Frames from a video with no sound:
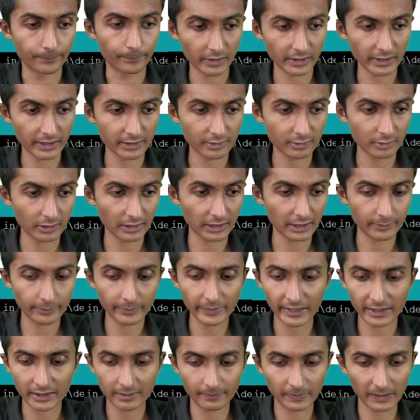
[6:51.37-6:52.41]
Okay, so let
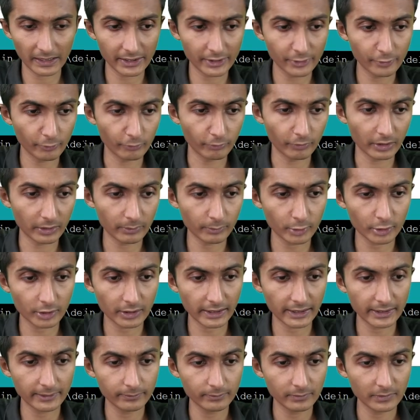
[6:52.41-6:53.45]
me explain you one more
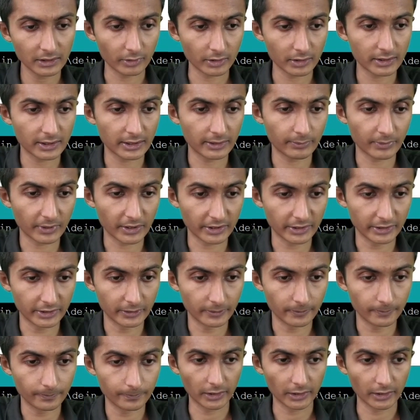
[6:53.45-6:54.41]
time what's happening here.